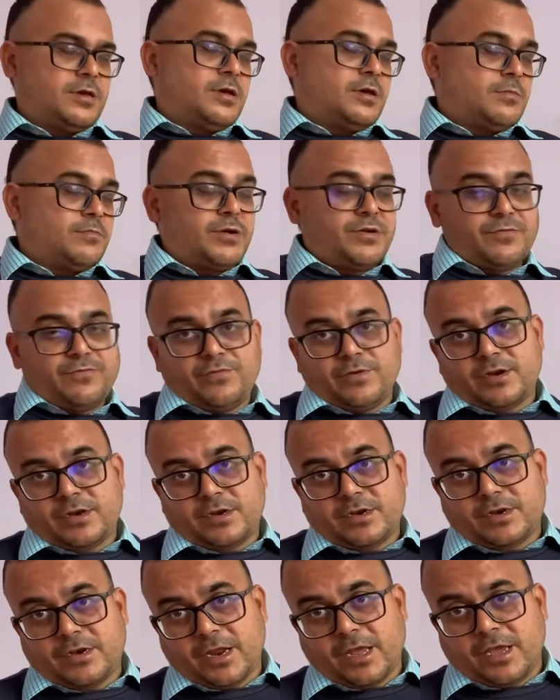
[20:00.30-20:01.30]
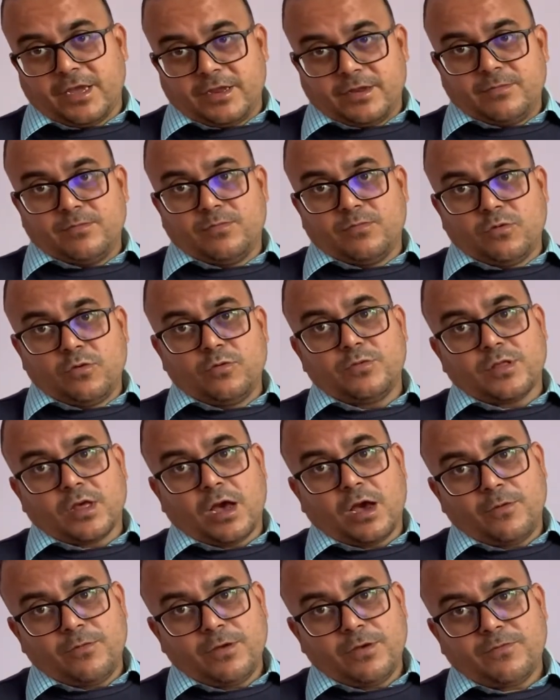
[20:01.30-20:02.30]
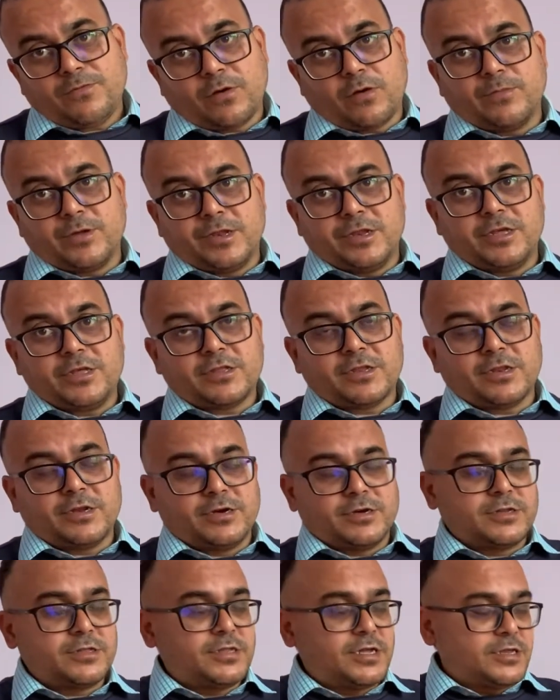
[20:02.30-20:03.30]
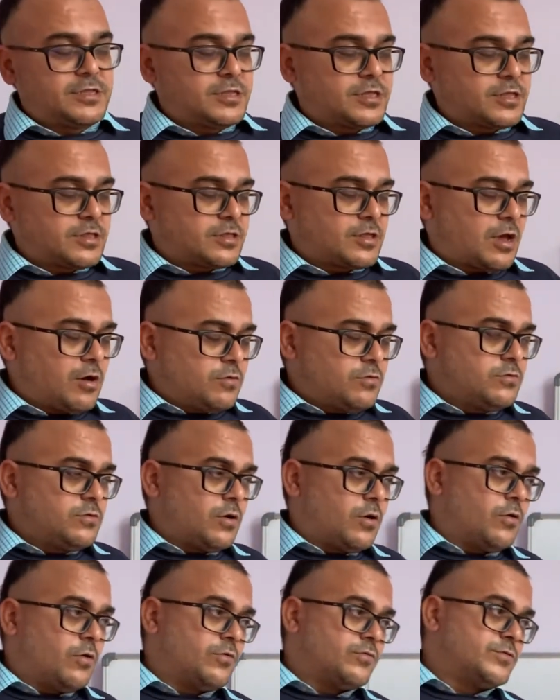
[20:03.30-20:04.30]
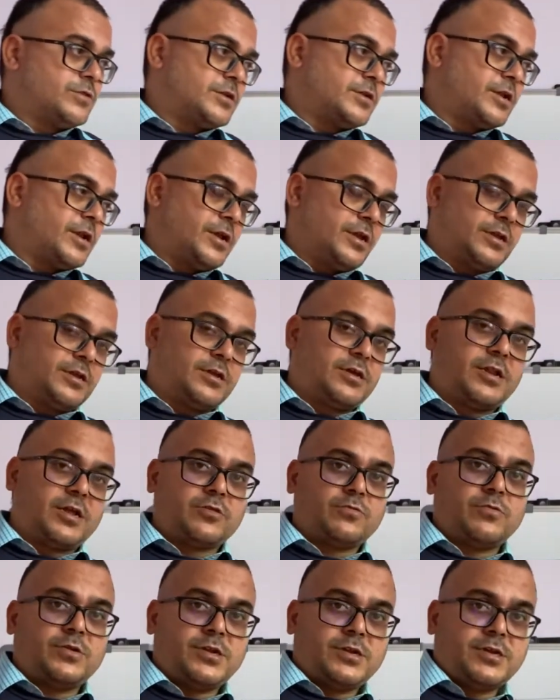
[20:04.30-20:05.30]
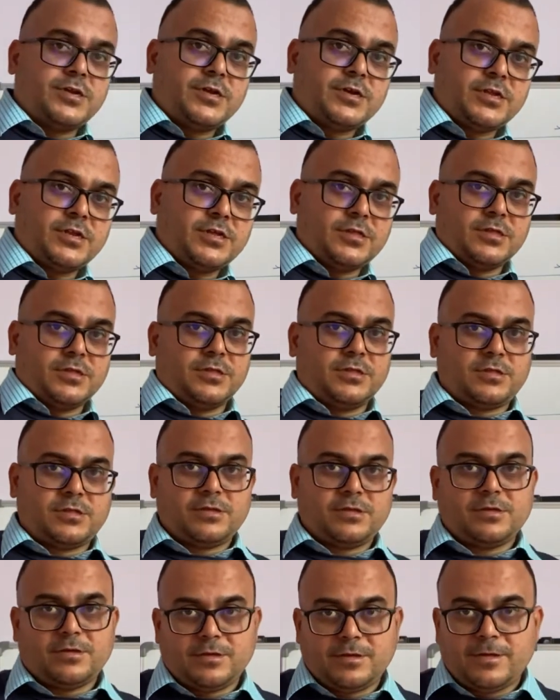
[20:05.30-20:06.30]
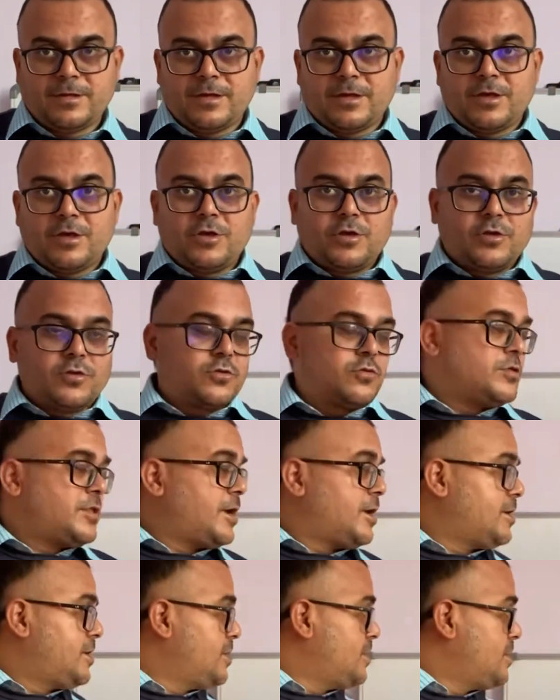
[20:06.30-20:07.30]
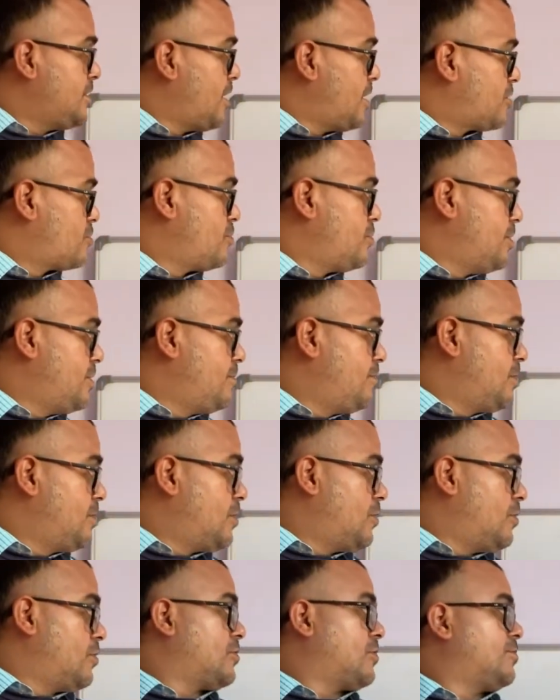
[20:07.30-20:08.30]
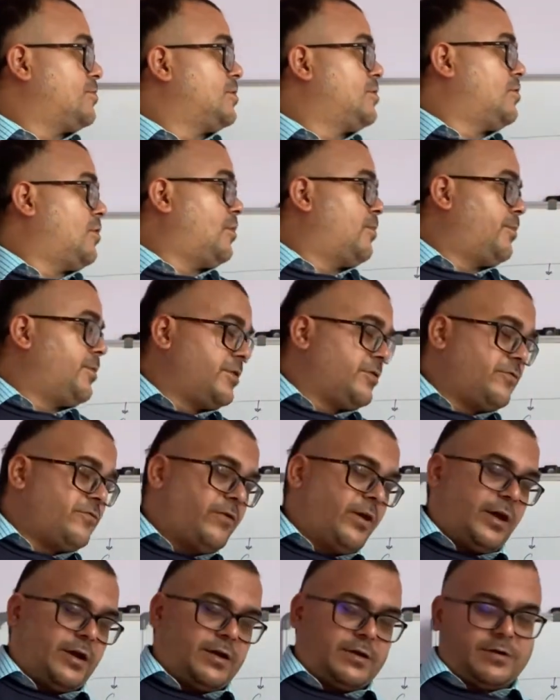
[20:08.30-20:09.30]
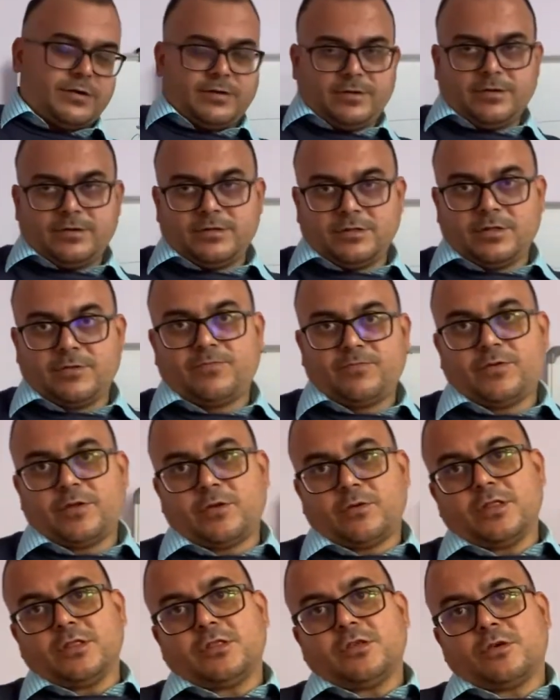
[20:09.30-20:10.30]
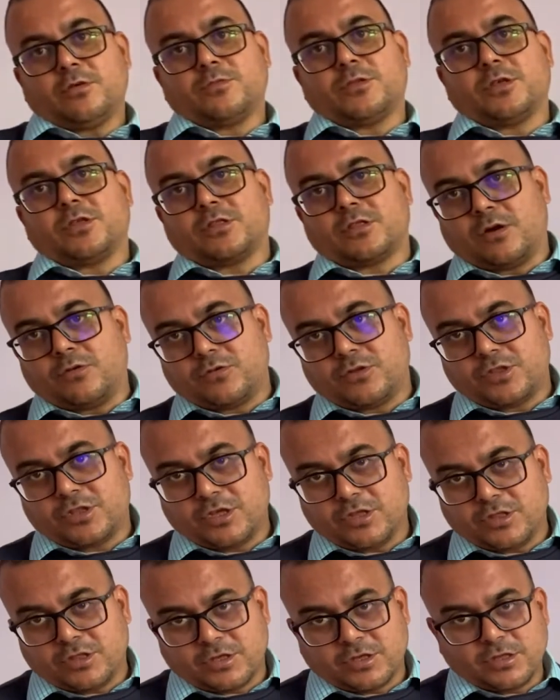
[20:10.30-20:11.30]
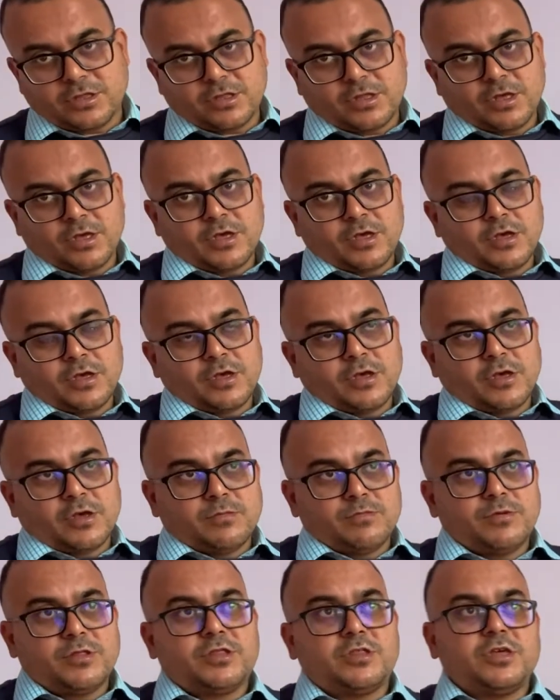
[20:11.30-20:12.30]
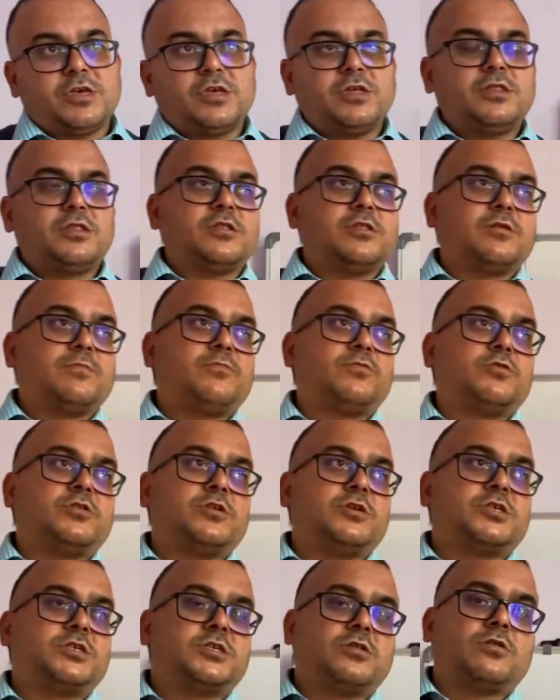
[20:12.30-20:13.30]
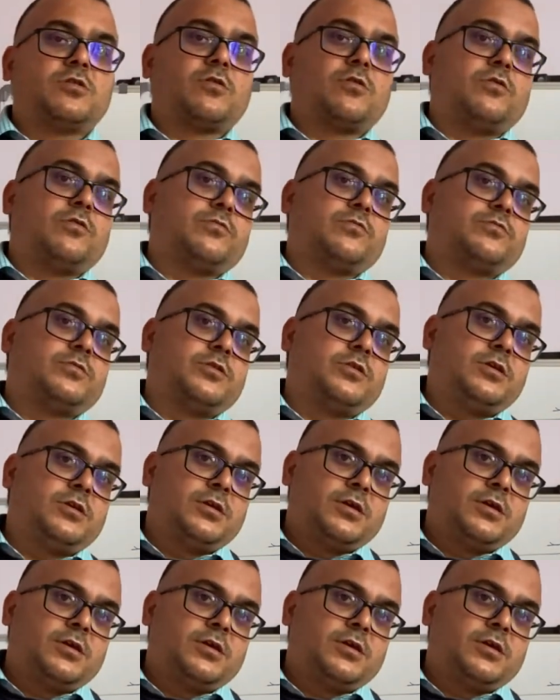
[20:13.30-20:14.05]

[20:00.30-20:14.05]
But if a train moves away from a listener, then the sound of the train gradually decreases. So that is actually because of the Doppler effect. The frequency of the sound changes with change in the positions of the